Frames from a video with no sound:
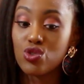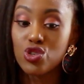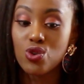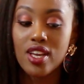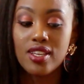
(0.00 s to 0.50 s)

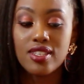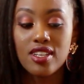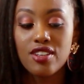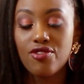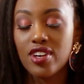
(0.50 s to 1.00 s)
showcase
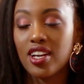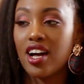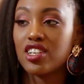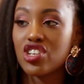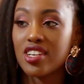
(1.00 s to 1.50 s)
the different
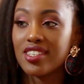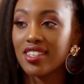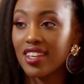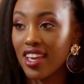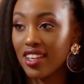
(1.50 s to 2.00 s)
cultures
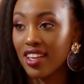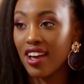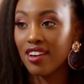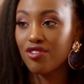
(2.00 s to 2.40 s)
in Kenya,